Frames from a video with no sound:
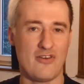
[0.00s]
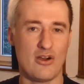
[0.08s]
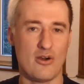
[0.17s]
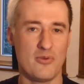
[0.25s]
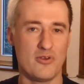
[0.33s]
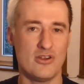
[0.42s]
I
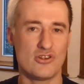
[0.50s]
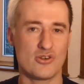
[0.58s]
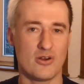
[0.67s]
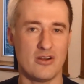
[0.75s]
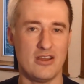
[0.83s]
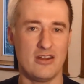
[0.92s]
hope you
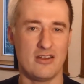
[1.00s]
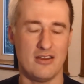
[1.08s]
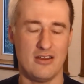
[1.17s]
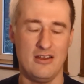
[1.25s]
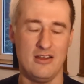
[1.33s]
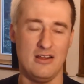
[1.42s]

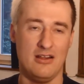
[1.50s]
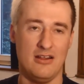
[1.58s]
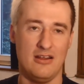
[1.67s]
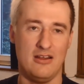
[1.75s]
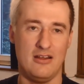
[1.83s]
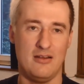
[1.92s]
enjoyed.
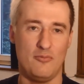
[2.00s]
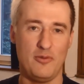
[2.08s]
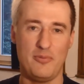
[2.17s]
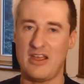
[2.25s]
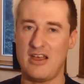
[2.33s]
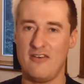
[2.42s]

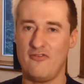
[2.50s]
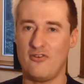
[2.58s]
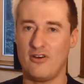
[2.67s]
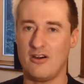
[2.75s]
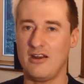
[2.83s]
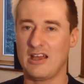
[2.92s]
Prepare
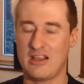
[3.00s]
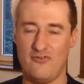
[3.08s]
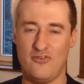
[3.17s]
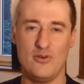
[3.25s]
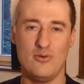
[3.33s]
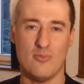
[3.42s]
for like a
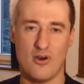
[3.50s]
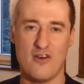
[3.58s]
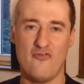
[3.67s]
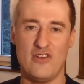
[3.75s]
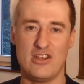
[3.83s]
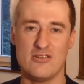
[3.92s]
few
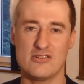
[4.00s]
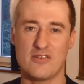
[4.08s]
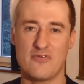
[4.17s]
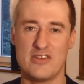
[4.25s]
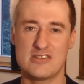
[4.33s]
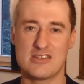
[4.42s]
more videos
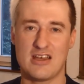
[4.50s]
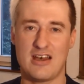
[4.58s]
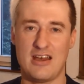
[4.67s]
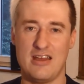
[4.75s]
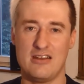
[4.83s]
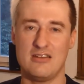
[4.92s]
of this
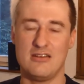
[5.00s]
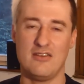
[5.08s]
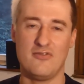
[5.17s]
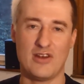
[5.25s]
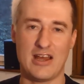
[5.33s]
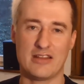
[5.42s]
kind, and
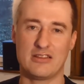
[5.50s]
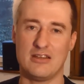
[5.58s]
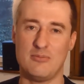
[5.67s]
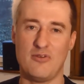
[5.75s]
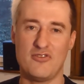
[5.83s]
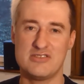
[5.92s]
if you like
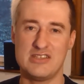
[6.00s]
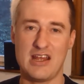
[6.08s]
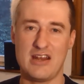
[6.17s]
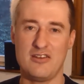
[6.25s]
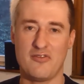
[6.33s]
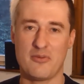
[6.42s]
them, if you've seen
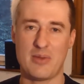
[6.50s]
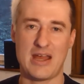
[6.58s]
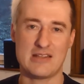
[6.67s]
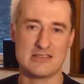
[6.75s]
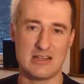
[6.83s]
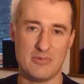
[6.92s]
any of the
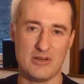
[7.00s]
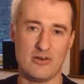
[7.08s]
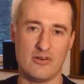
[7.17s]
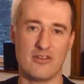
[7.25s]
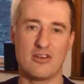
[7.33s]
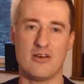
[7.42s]
bands, let me
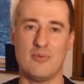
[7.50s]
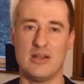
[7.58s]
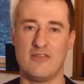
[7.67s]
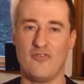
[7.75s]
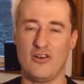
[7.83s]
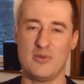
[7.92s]
know in the
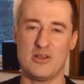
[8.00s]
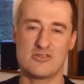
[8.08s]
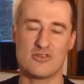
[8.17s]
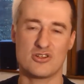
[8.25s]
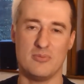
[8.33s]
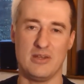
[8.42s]
comment. Follow me on
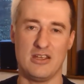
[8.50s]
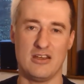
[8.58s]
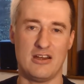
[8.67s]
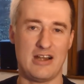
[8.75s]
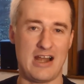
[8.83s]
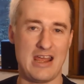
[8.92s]
social
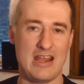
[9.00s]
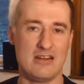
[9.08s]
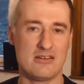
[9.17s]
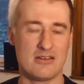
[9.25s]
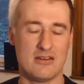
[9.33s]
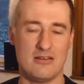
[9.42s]
media,
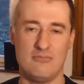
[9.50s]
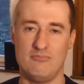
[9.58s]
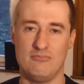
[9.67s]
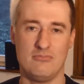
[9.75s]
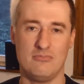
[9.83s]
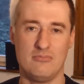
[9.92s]
and
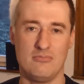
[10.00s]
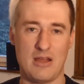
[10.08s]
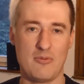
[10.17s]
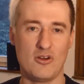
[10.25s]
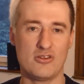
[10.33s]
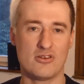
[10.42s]

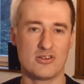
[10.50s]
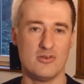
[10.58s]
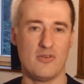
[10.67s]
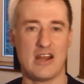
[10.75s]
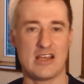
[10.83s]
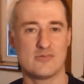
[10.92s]
I'm gonna talk to
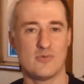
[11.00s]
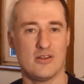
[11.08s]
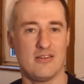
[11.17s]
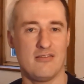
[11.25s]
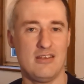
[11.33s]
you in the next one.